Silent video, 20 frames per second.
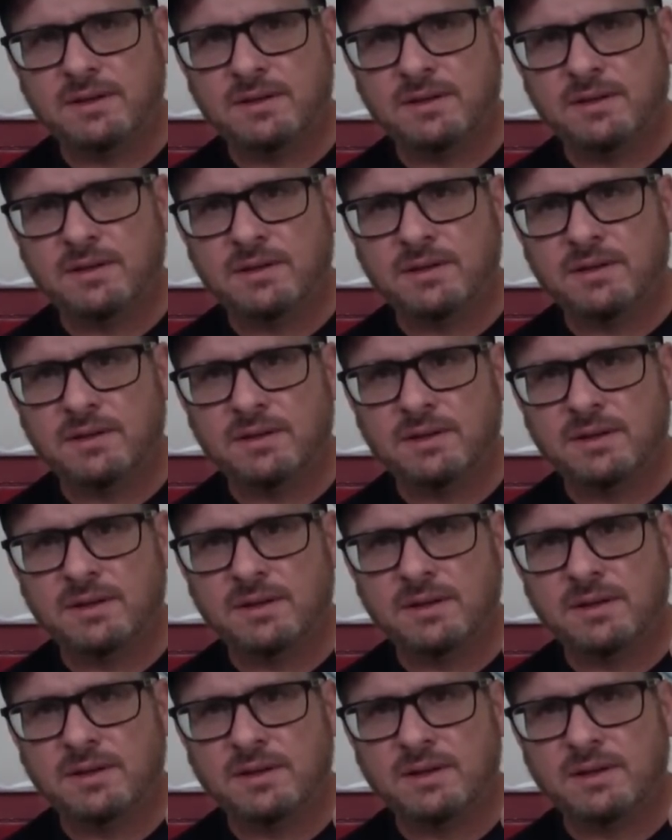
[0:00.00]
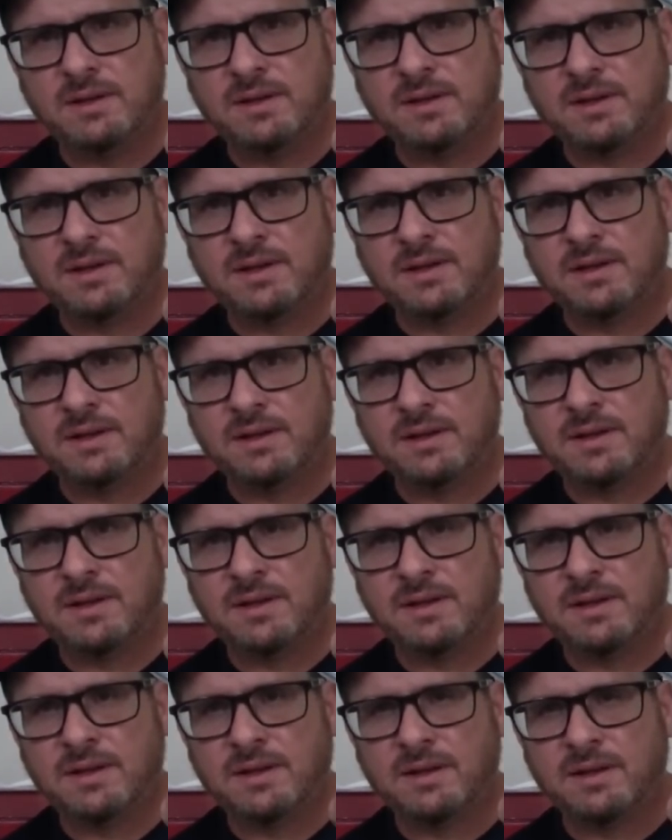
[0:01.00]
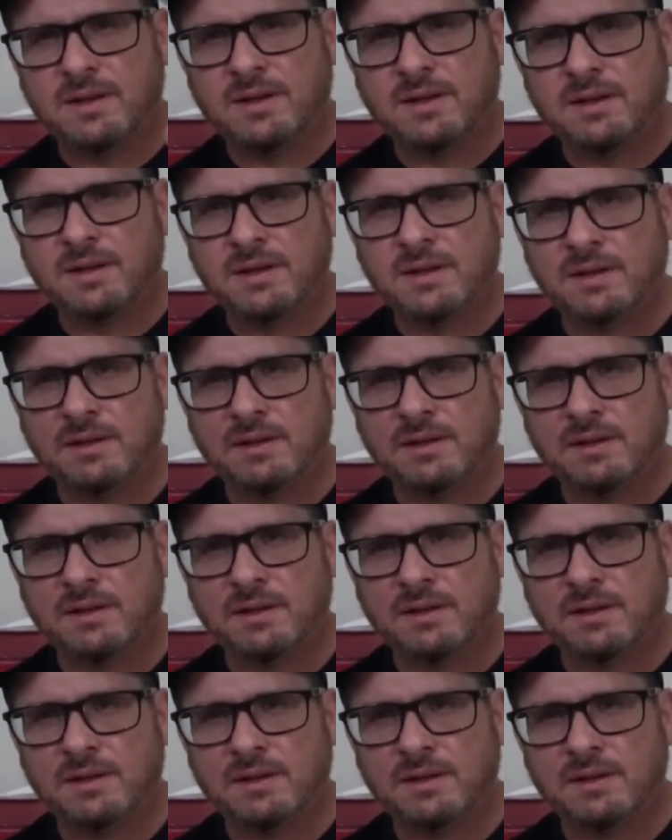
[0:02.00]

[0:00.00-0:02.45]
[no speech]